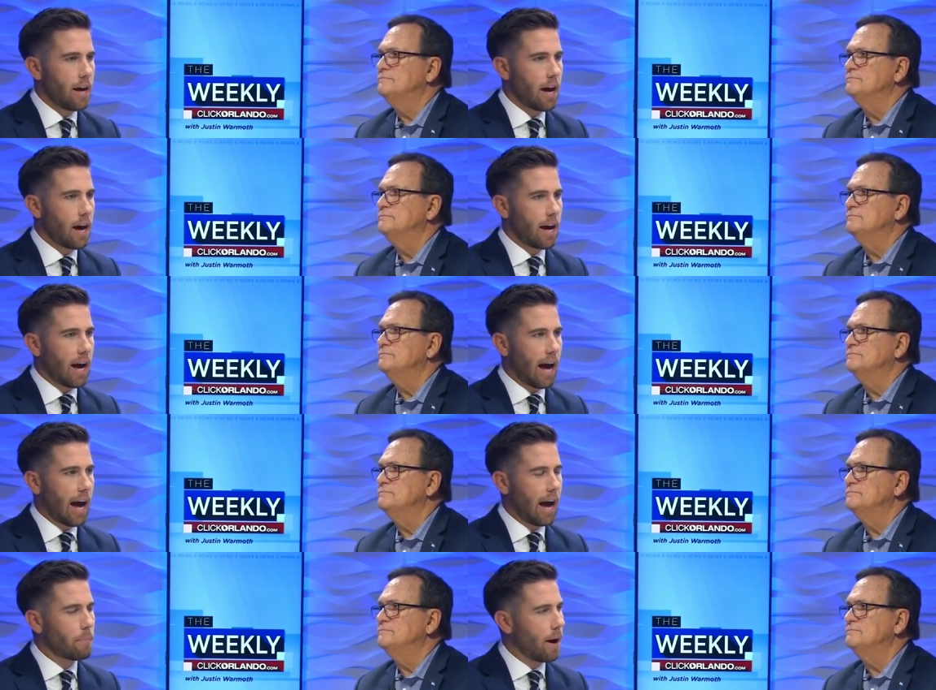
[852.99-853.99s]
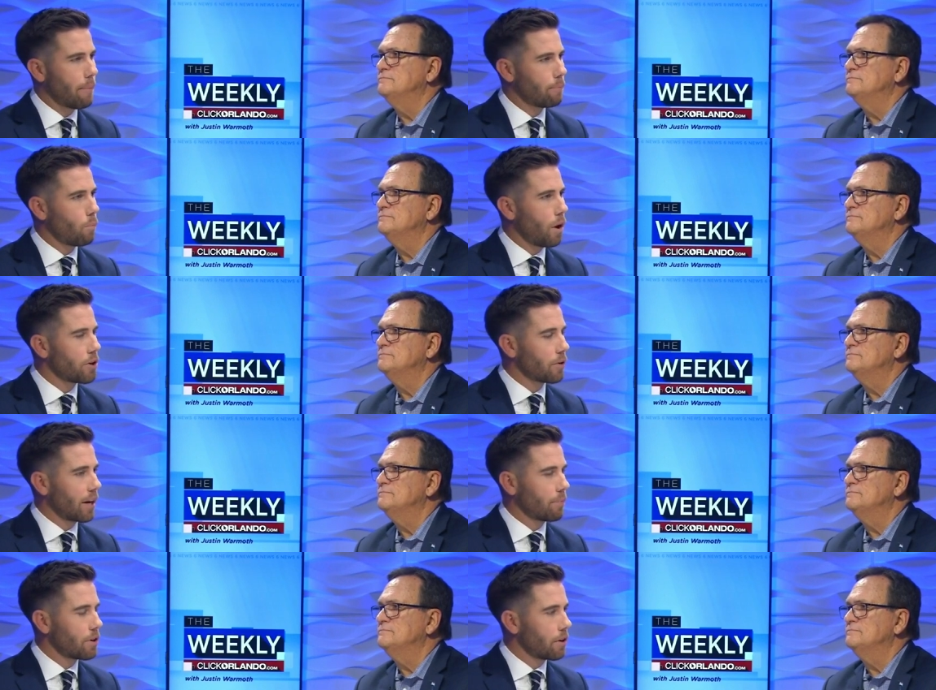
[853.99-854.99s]
Speaker 1: uh, I'm, I'm wondering,
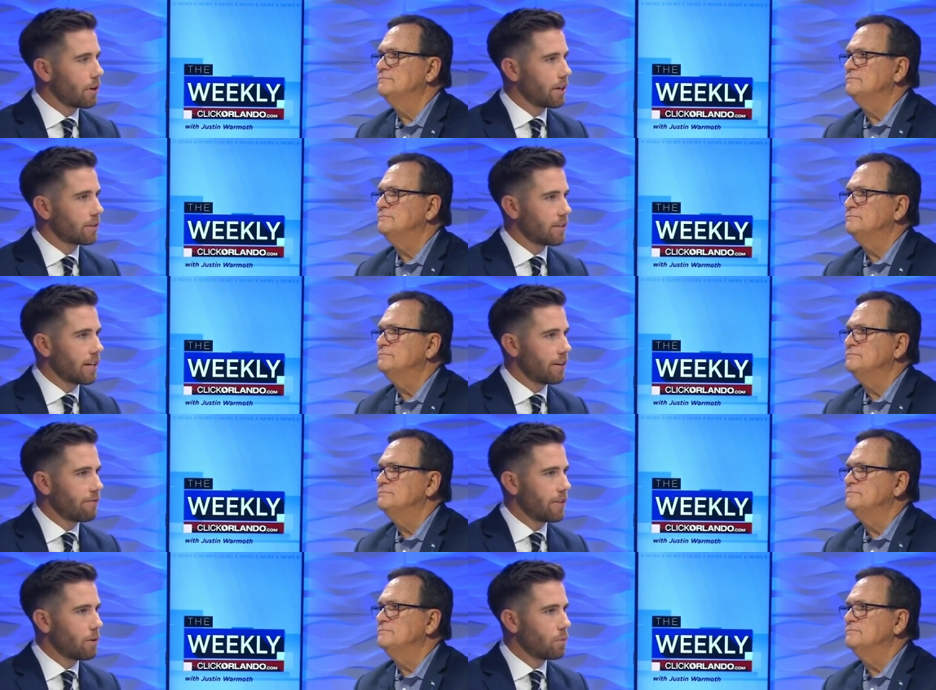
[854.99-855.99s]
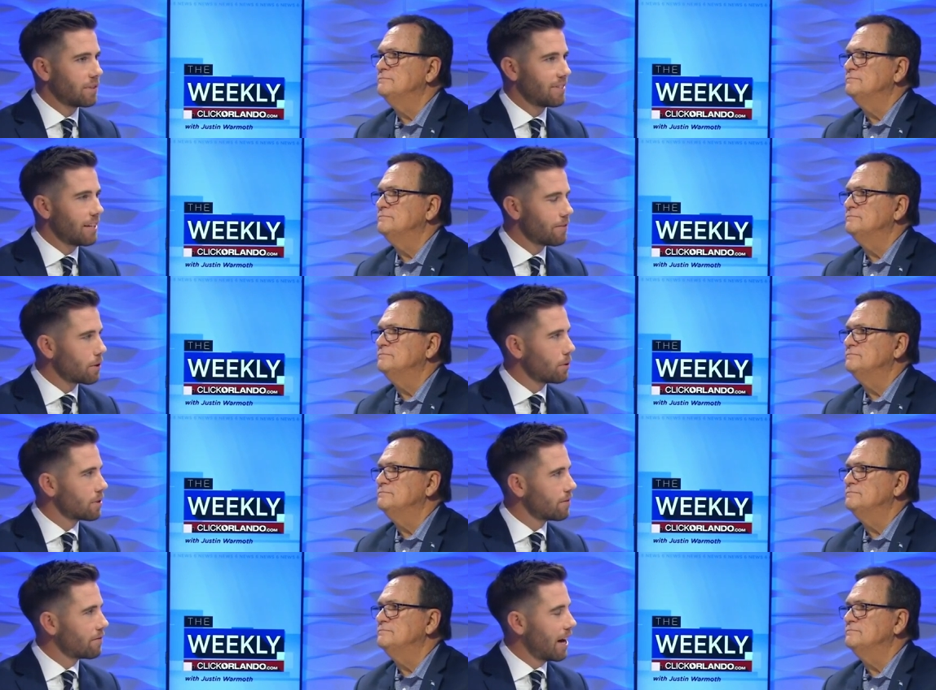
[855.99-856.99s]
I'm curious if it was difficult
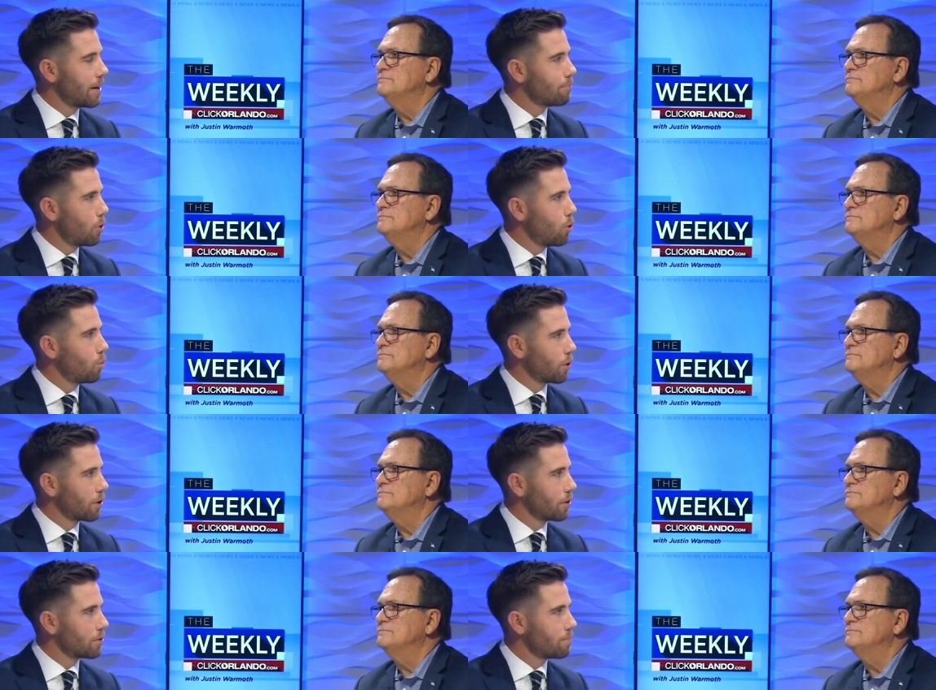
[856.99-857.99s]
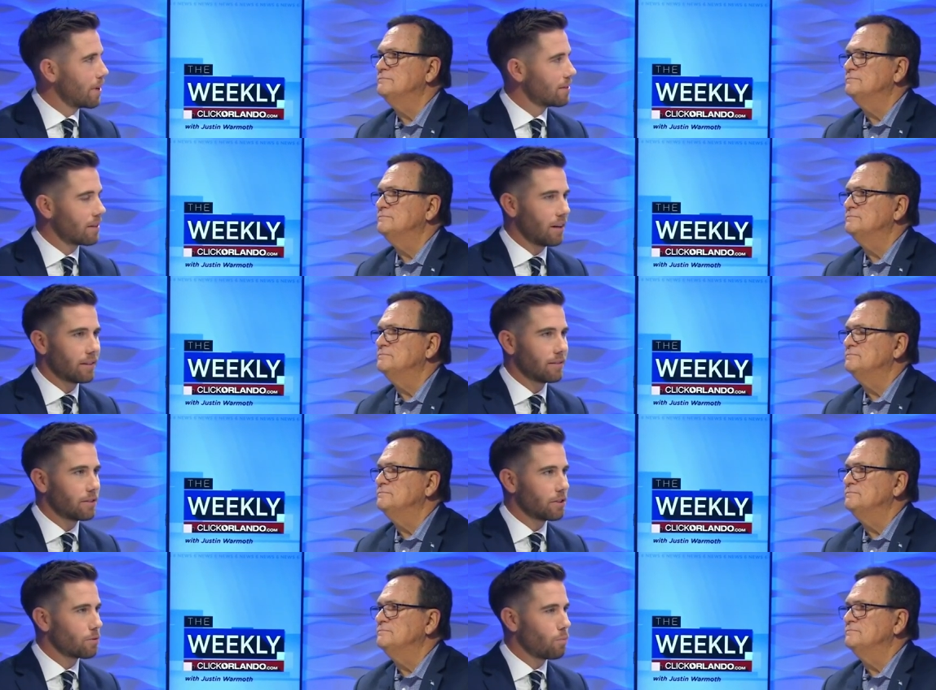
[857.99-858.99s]
to find poll workers based on
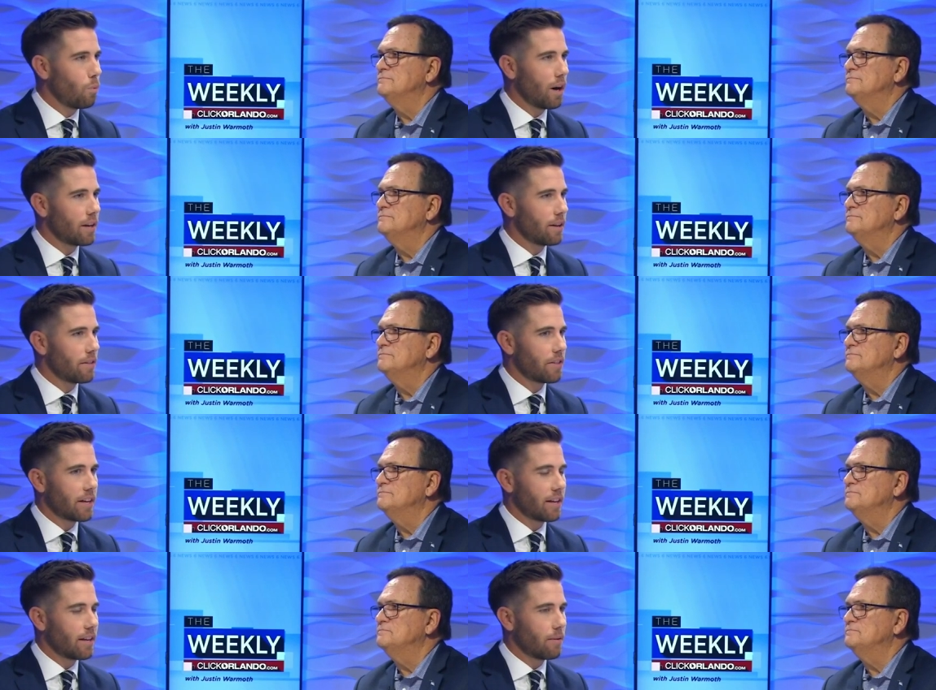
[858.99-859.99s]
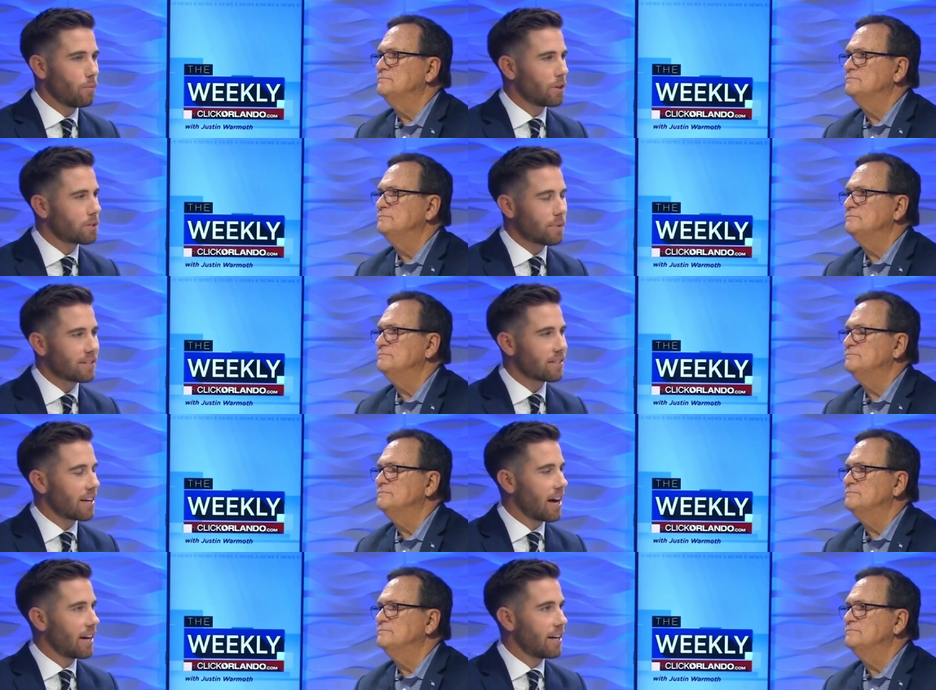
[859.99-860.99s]
just what the, what's been
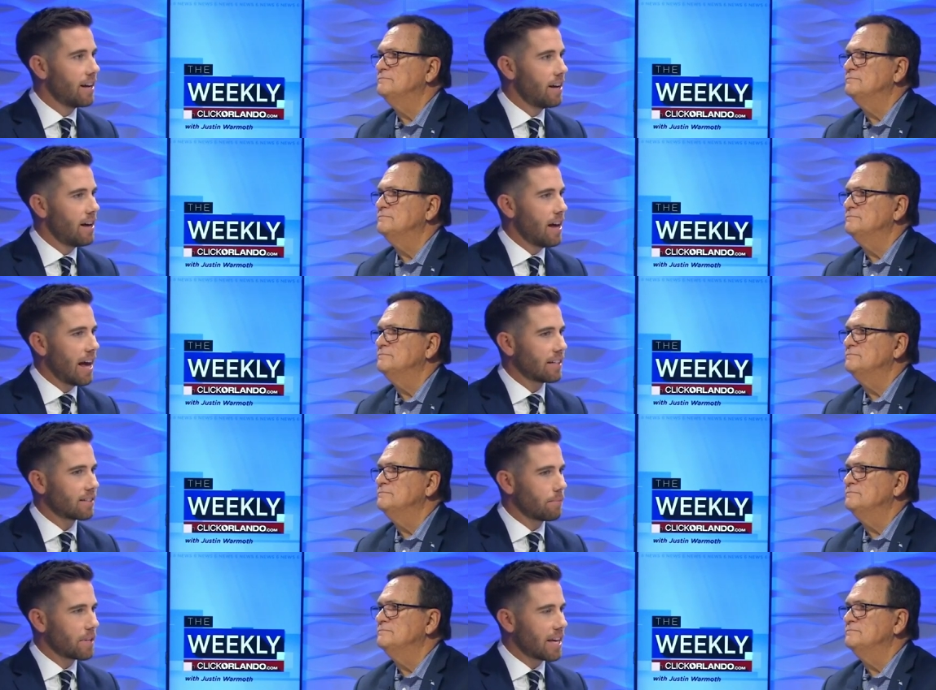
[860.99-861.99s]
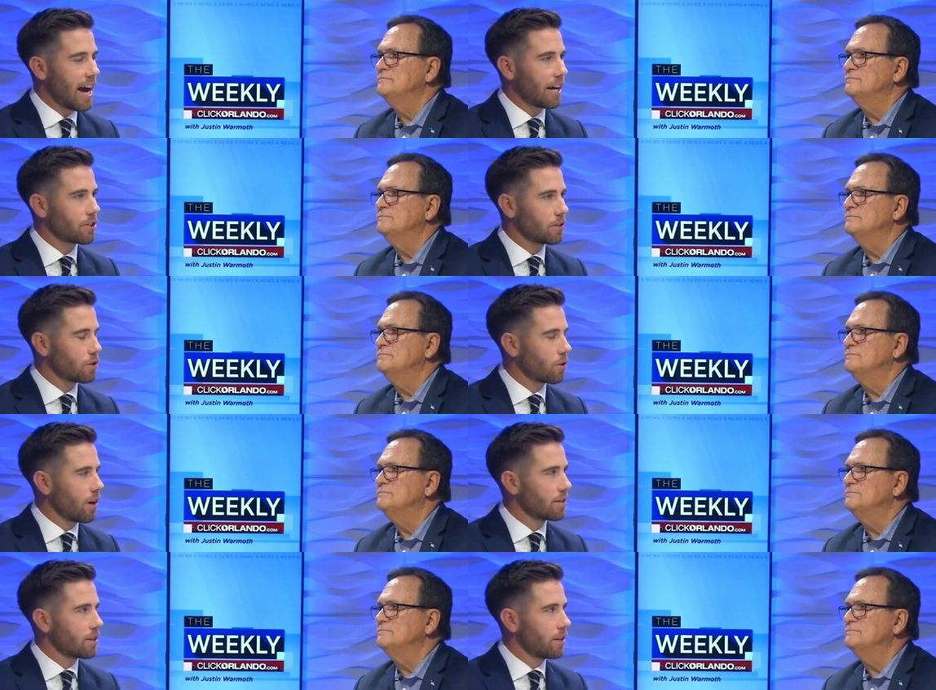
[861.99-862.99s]
said and some of the actions
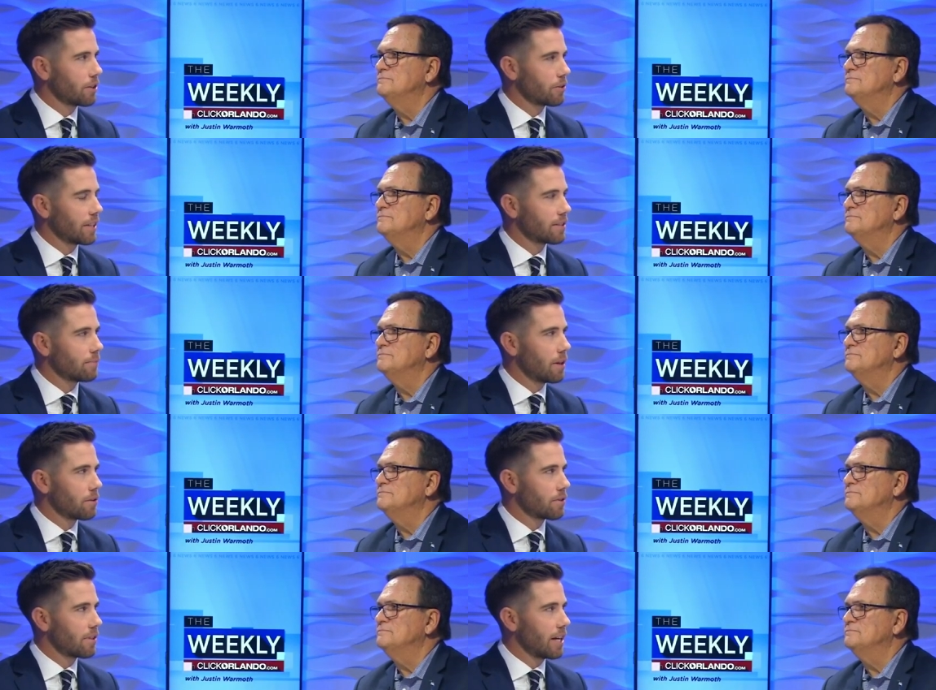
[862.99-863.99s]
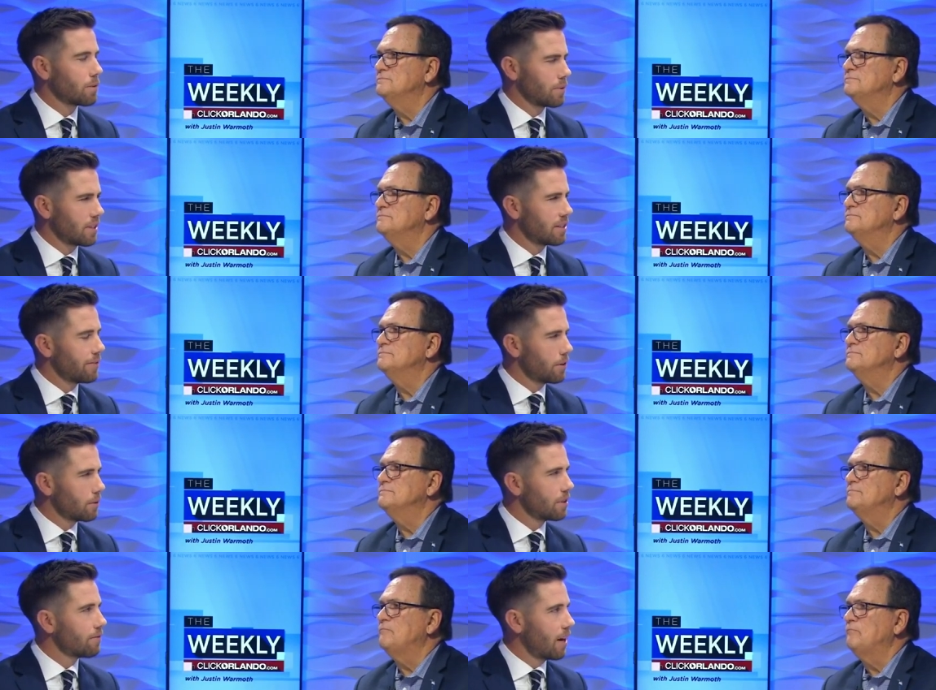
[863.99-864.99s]
across the country and some other states. Was it difficult
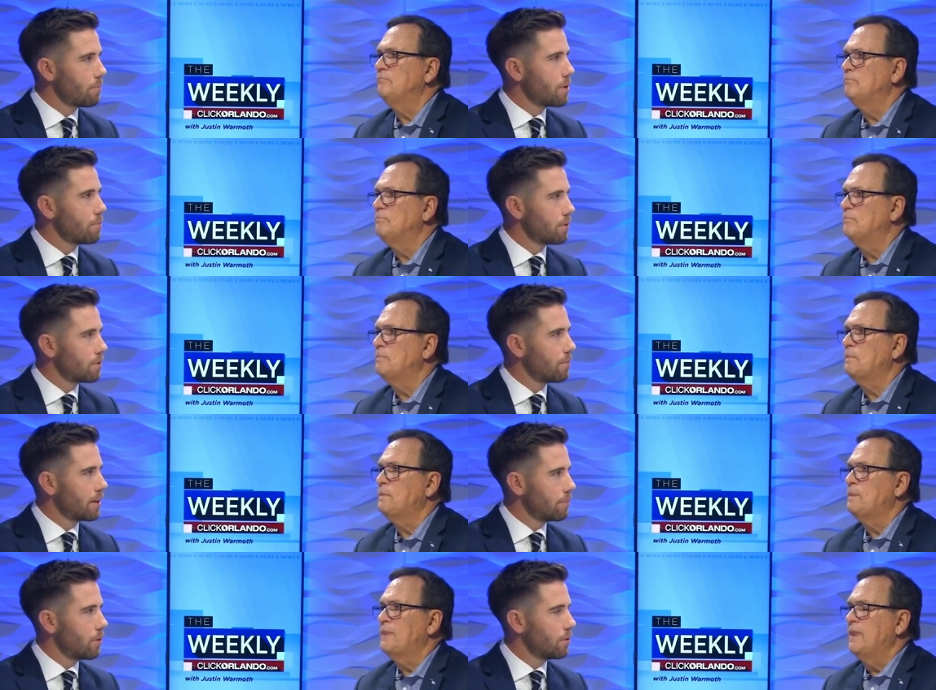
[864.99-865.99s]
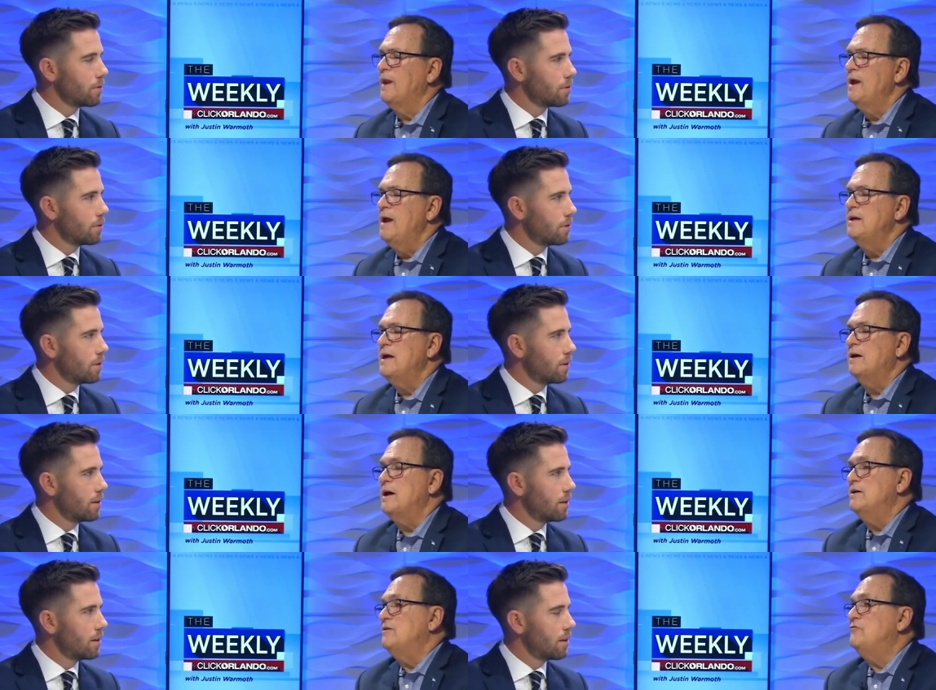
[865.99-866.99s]
to find people to man the polls?
Speaker 2: Yeah,
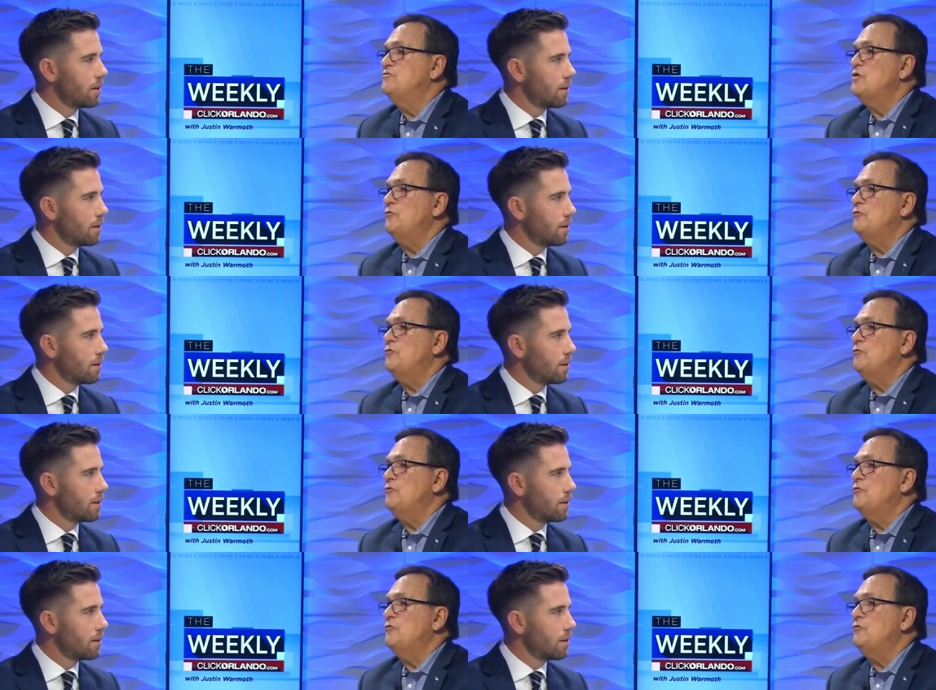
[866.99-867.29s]
so